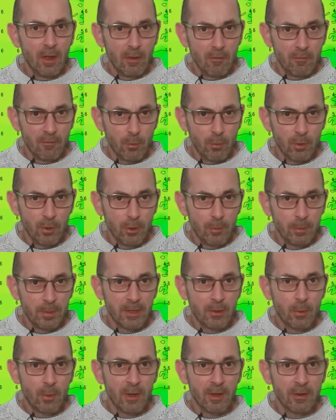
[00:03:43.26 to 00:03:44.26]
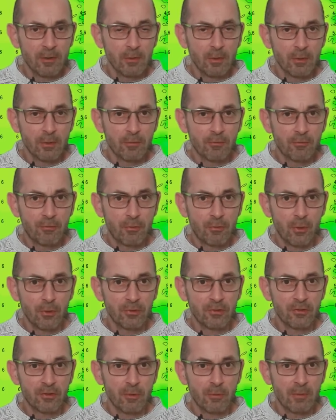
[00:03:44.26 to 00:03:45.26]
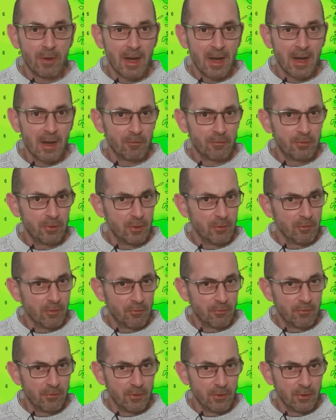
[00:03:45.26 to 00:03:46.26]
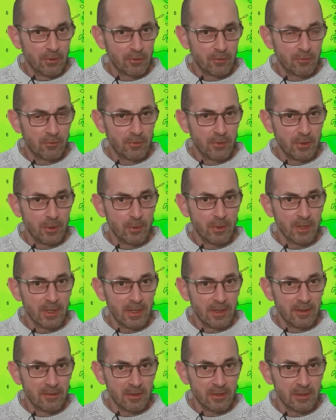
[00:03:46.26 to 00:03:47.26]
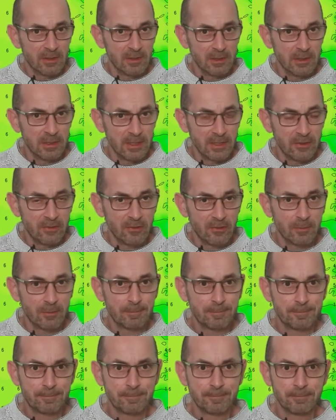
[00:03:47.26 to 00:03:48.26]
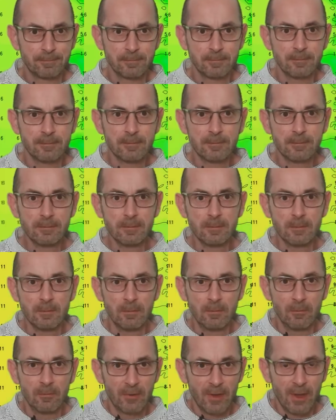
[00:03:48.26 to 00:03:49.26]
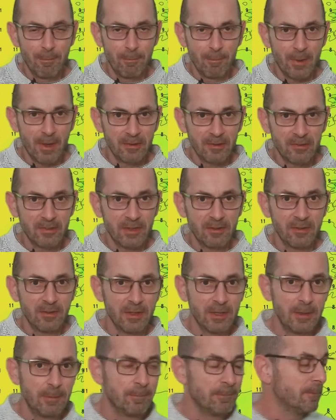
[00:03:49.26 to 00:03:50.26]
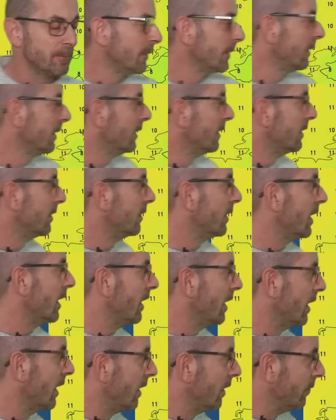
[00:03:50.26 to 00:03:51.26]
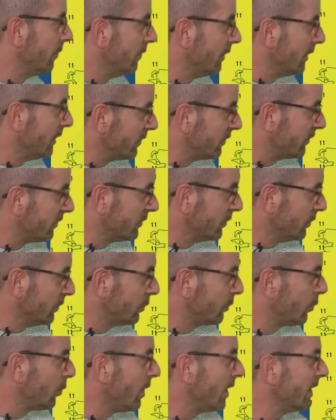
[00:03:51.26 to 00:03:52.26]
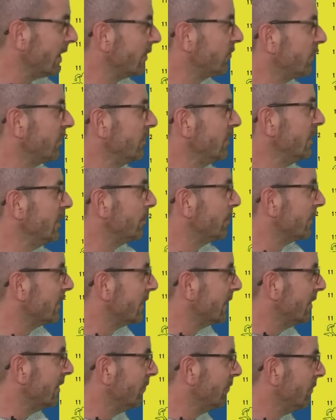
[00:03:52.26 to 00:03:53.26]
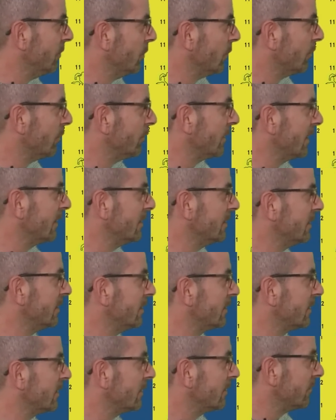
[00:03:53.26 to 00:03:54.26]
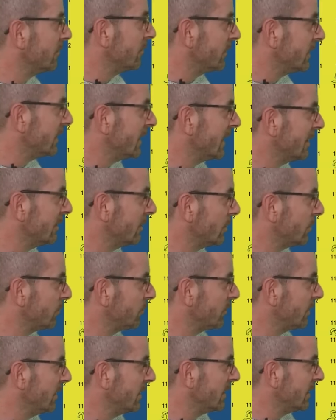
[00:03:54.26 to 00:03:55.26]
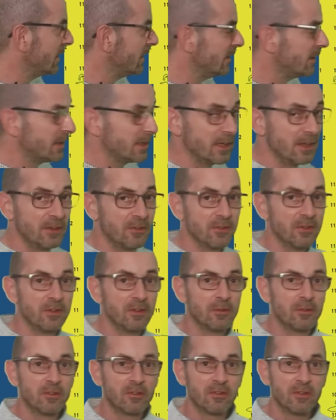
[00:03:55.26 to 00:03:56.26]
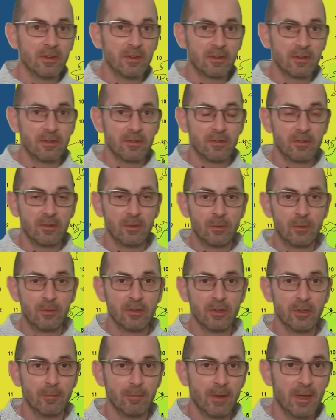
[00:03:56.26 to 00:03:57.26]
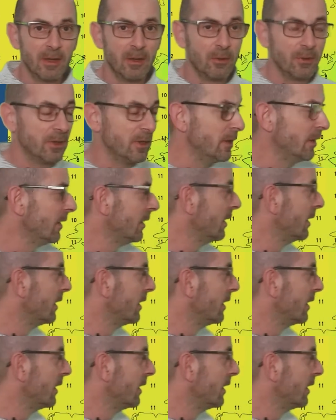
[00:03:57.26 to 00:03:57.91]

there will be quite a lot of frost around through the first few days at least. Then by Saturday, it's still quite chilly, but in Northern Ireland, the yellow shading indicates that it's starting to turn milder.